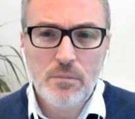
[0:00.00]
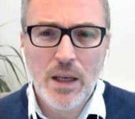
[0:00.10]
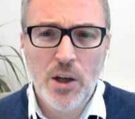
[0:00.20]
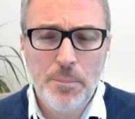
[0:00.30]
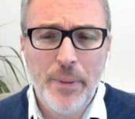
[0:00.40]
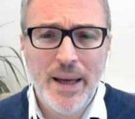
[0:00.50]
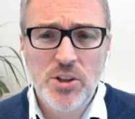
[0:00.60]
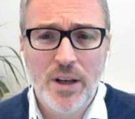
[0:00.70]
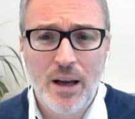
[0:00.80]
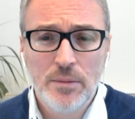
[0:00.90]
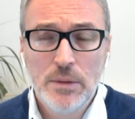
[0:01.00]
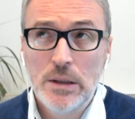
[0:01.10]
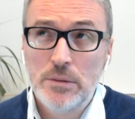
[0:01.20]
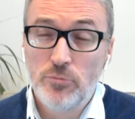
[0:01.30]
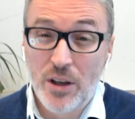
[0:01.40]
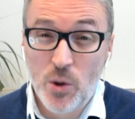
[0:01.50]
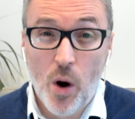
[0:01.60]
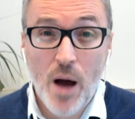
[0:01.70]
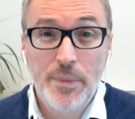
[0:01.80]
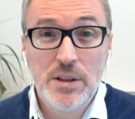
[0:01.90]
you know, based on our
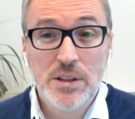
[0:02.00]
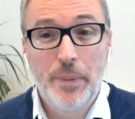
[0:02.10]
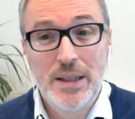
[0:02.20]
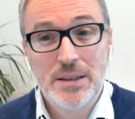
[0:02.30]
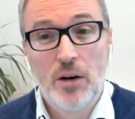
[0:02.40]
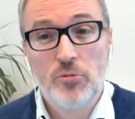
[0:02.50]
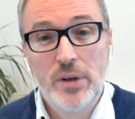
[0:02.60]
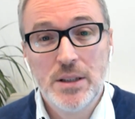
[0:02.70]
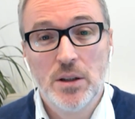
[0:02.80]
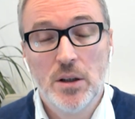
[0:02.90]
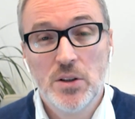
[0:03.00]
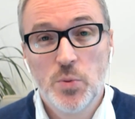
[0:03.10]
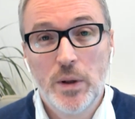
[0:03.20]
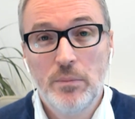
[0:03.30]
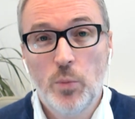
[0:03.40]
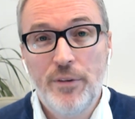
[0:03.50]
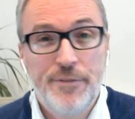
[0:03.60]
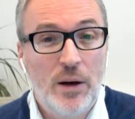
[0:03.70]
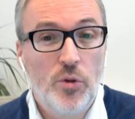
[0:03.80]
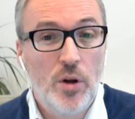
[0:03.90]
requirements, based on our research, we
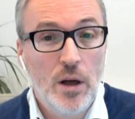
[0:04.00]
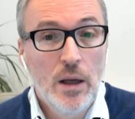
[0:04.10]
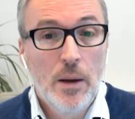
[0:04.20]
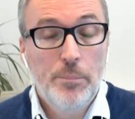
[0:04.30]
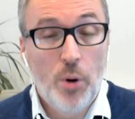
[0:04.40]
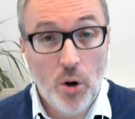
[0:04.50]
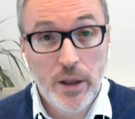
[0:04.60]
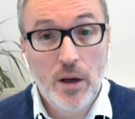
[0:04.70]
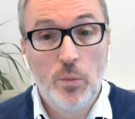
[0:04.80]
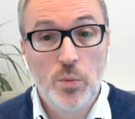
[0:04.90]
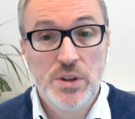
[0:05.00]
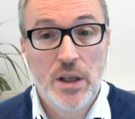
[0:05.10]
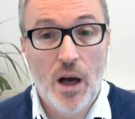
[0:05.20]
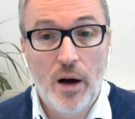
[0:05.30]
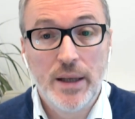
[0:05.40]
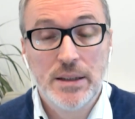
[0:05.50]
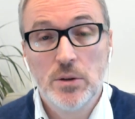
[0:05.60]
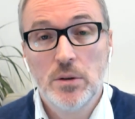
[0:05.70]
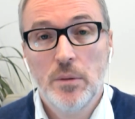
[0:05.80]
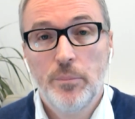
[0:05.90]
felt that Polygon was the
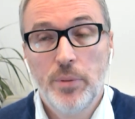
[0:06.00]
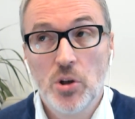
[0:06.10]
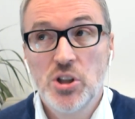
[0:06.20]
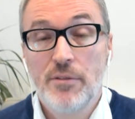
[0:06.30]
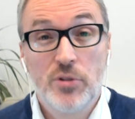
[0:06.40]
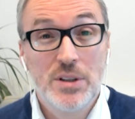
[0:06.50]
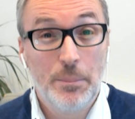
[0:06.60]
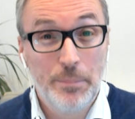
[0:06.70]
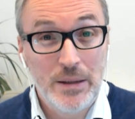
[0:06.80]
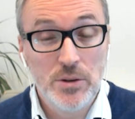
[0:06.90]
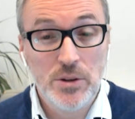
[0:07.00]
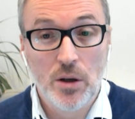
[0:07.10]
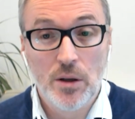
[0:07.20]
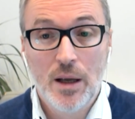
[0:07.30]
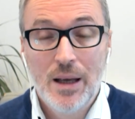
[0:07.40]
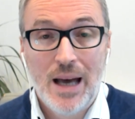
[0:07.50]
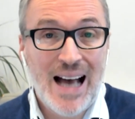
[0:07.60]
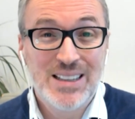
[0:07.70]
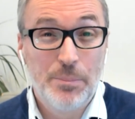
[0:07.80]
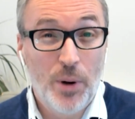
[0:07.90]
ideal blockchain for us to build on,
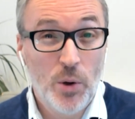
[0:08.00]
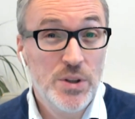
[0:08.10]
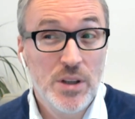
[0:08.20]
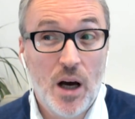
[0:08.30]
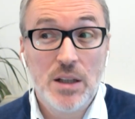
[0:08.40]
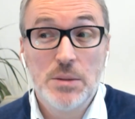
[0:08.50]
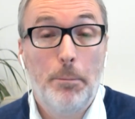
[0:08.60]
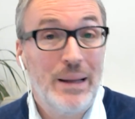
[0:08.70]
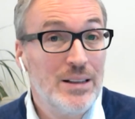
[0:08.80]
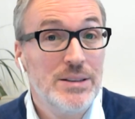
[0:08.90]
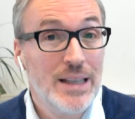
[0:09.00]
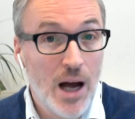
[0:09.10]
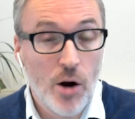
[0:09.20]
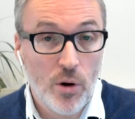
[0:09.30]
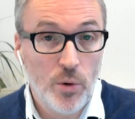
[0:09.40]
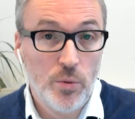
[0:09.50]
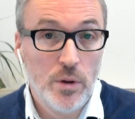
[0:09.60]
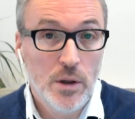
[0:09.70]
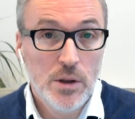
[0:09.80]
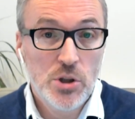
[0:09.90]
as opposed to us building our own
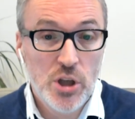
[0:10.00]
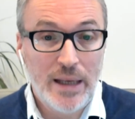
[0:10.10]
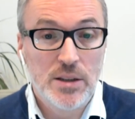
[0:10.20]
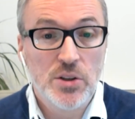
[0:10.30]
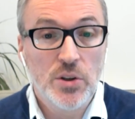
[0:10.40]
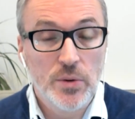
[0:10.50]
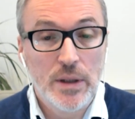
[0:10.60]
chain to do